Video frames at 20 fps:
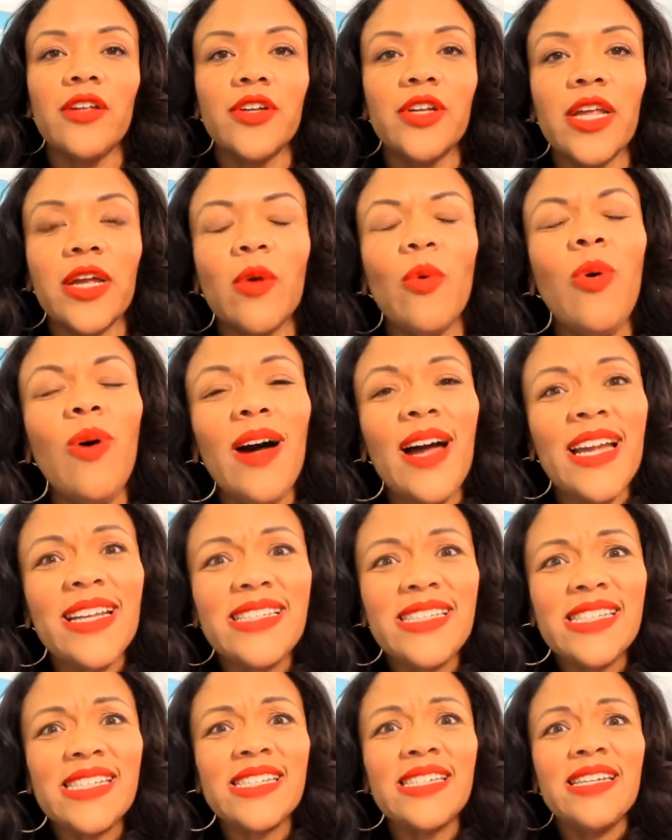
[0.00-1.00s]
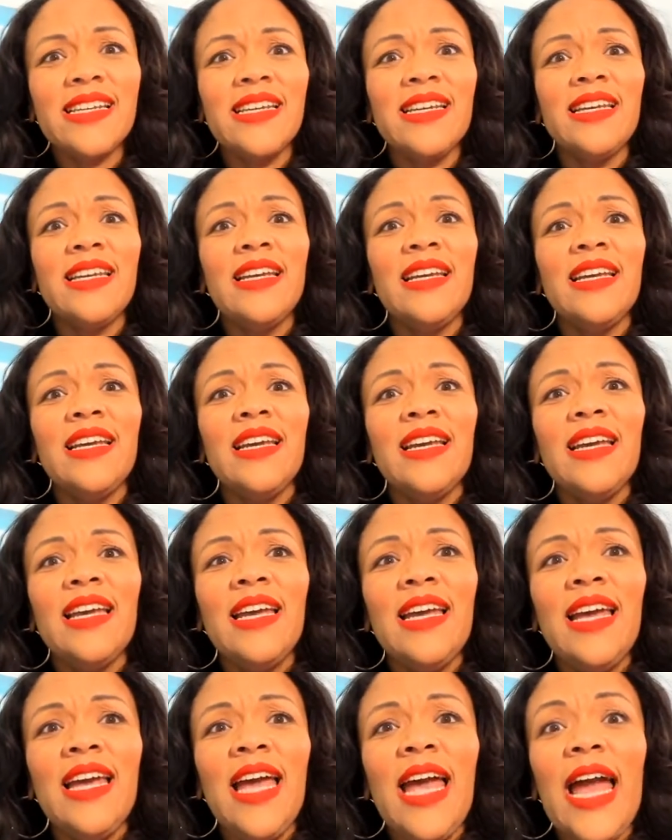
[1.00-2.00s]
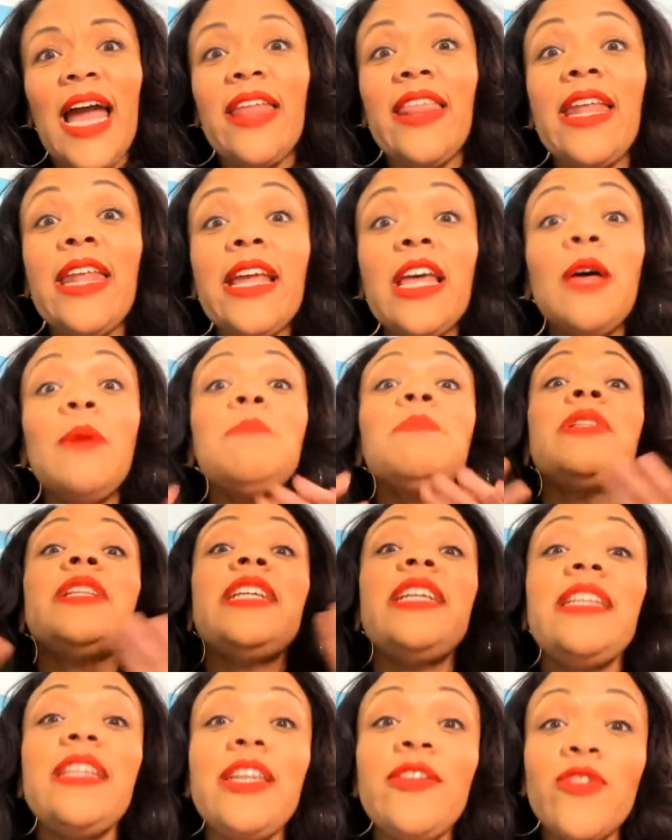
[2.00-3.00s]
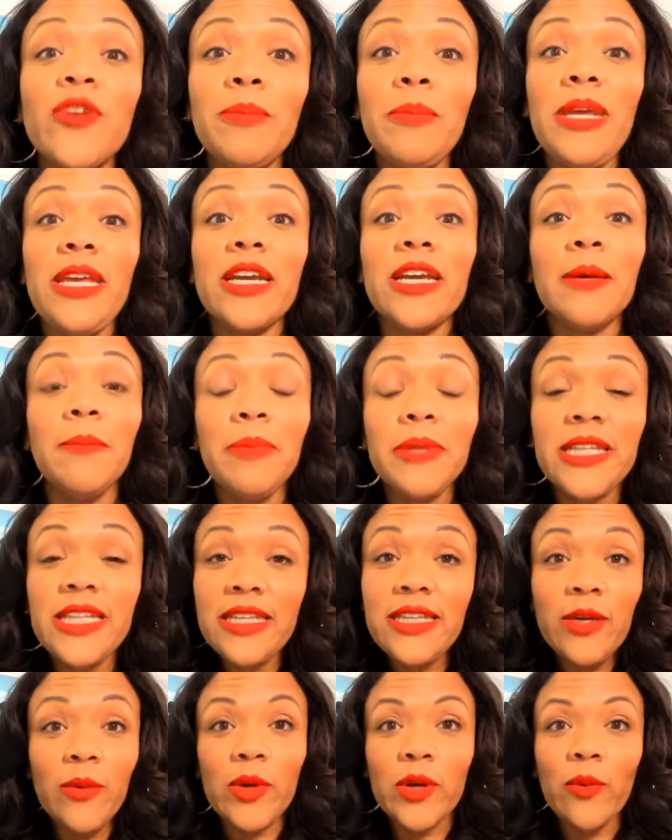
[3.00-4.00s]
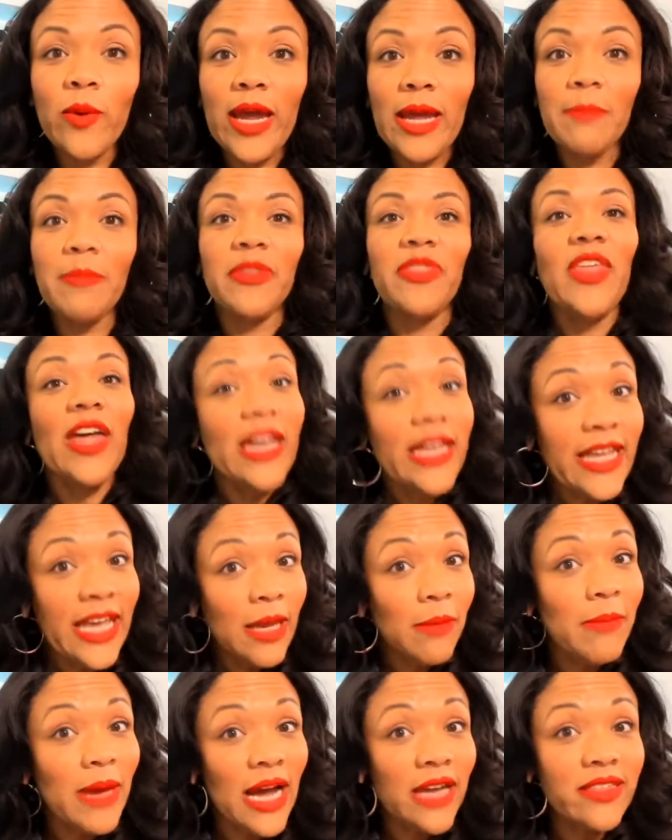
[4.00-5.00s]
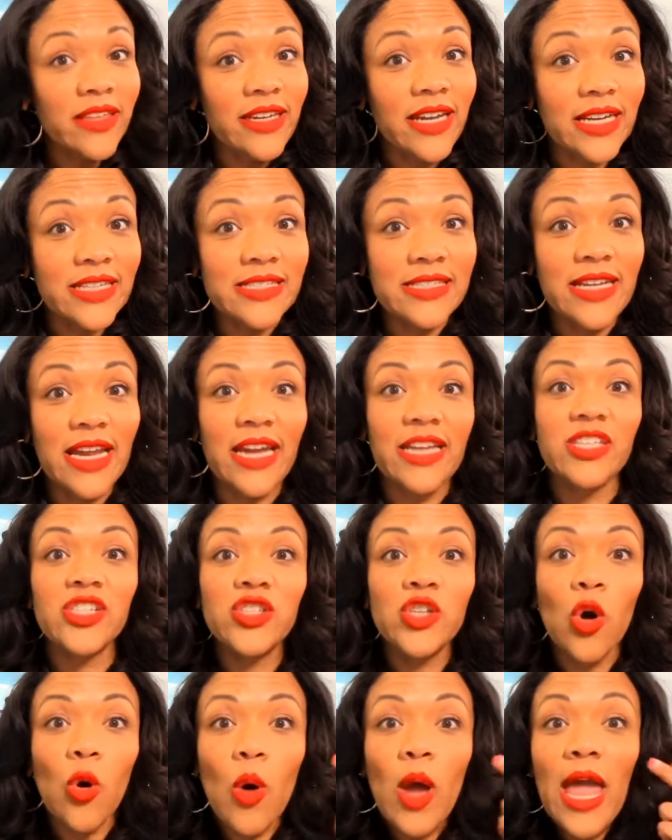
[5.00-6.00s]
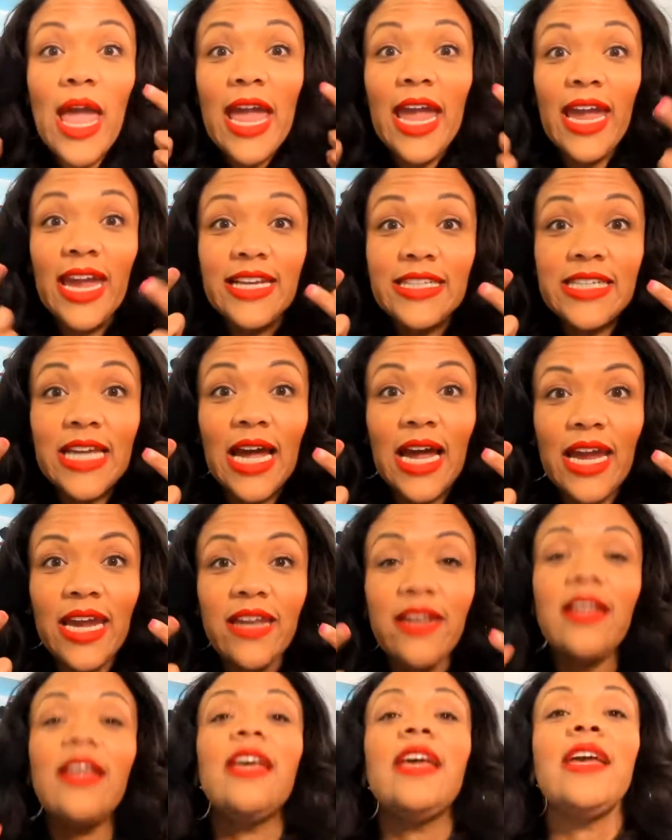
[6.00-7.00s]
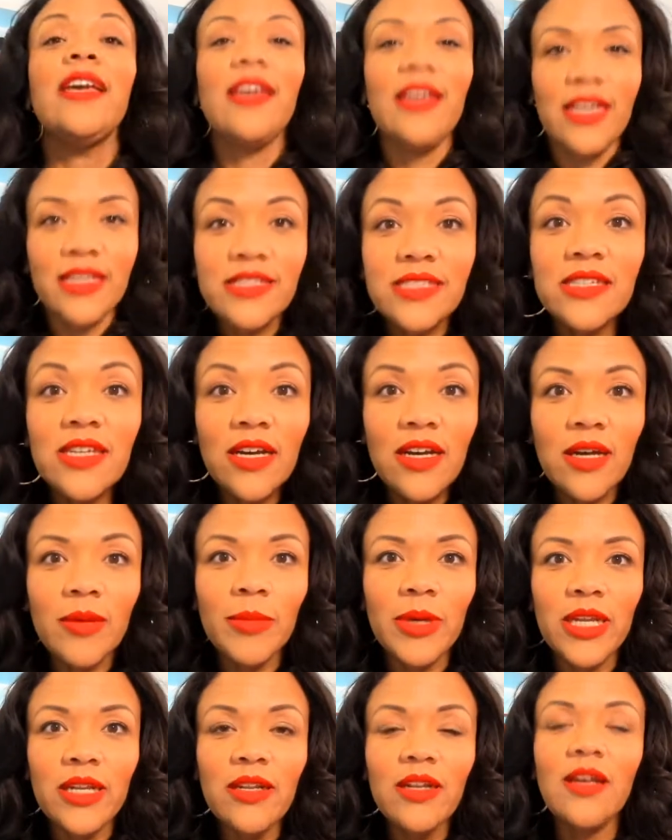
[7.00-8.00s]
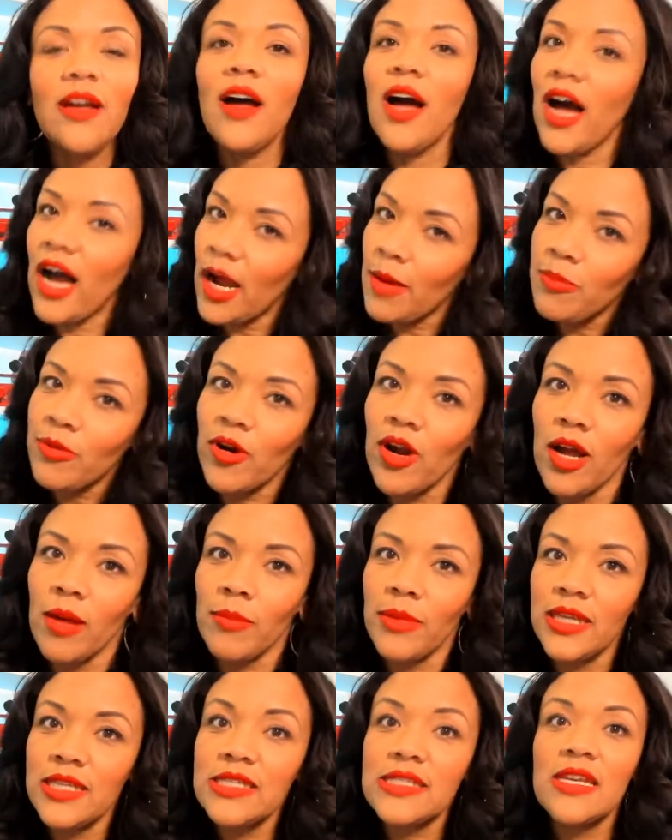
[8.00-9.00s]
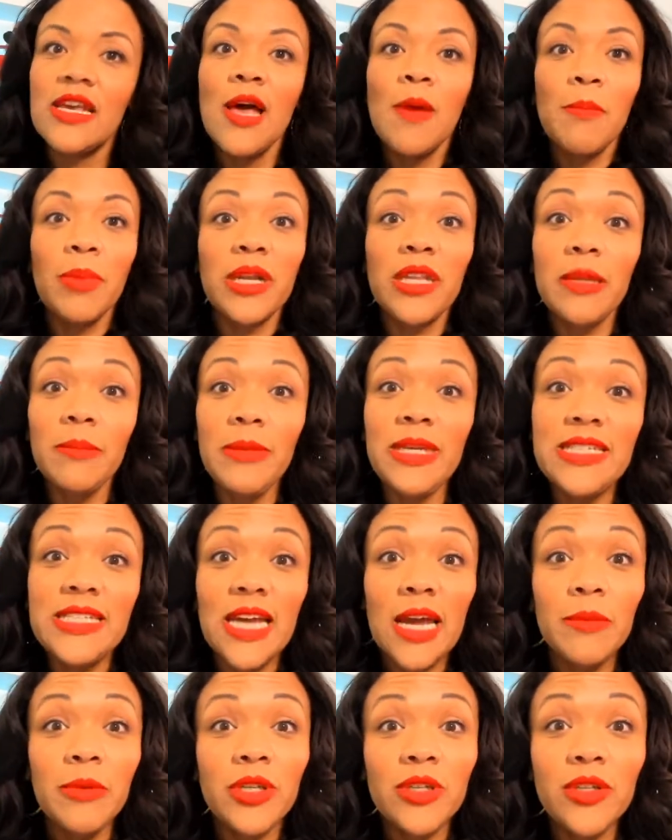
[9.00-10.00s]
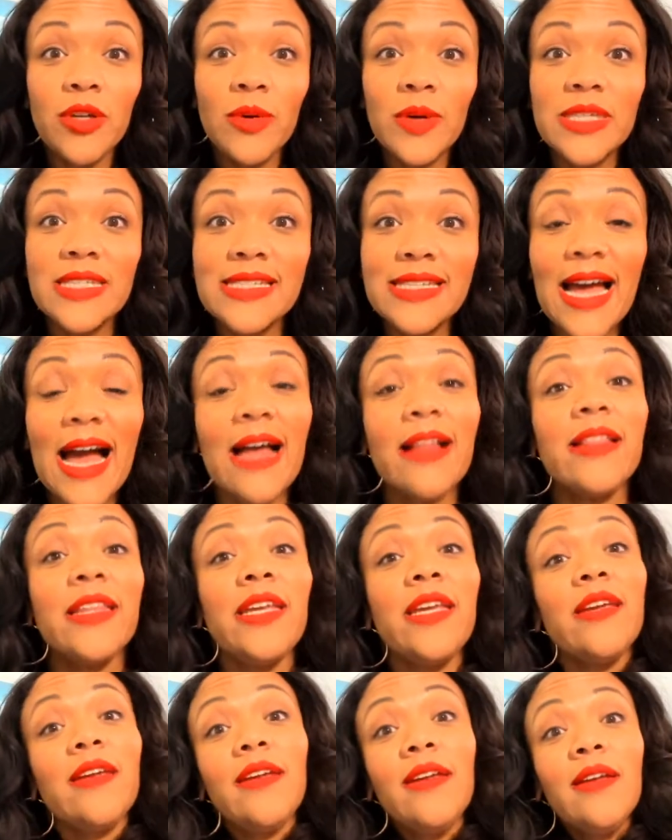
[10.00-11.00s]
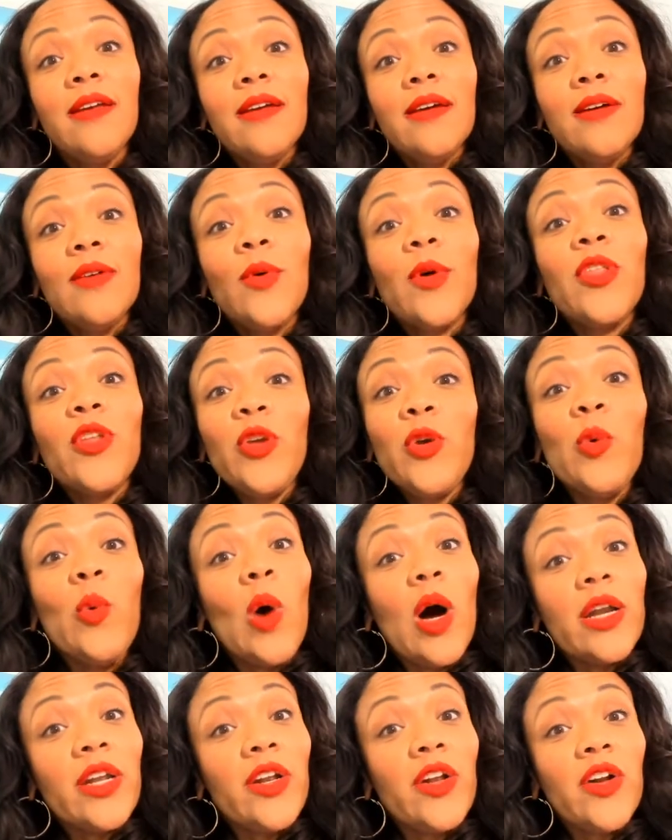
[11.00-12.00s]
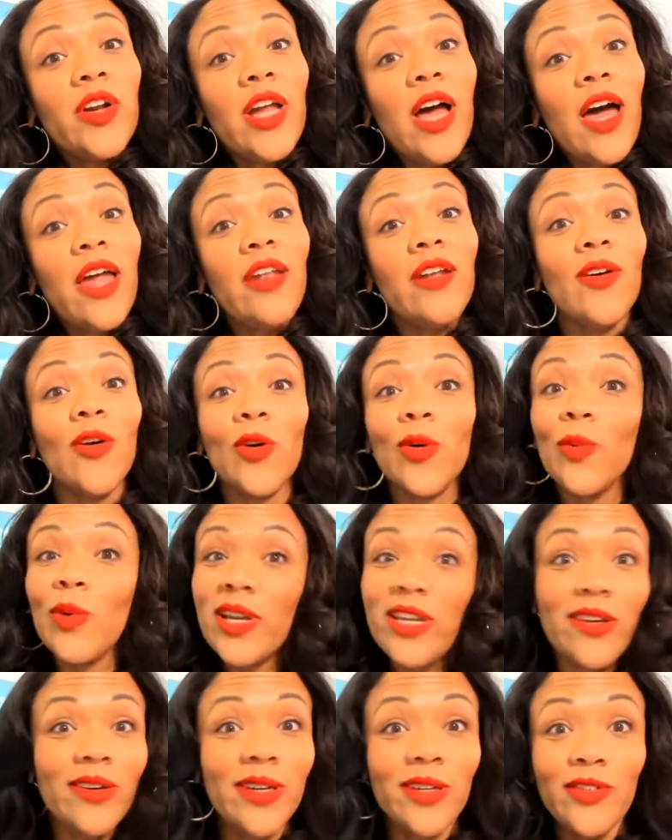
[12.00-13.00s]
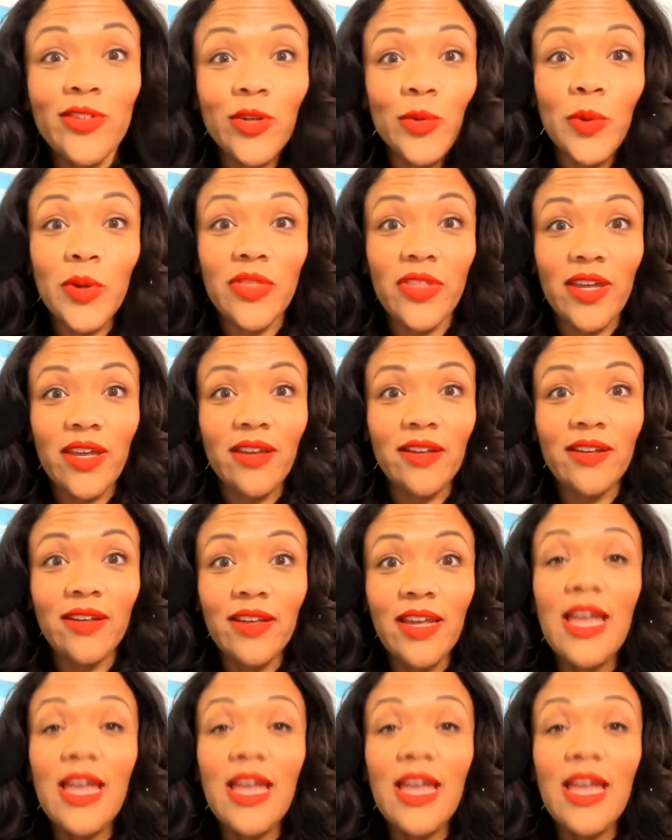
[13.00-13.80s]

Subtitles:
You're like, what? And then it completely went away, but then it came back the next day. So hang tight, it's coming, I promise. But in the meantime, you'll know exactly whether you want it or not, or what you can do with it.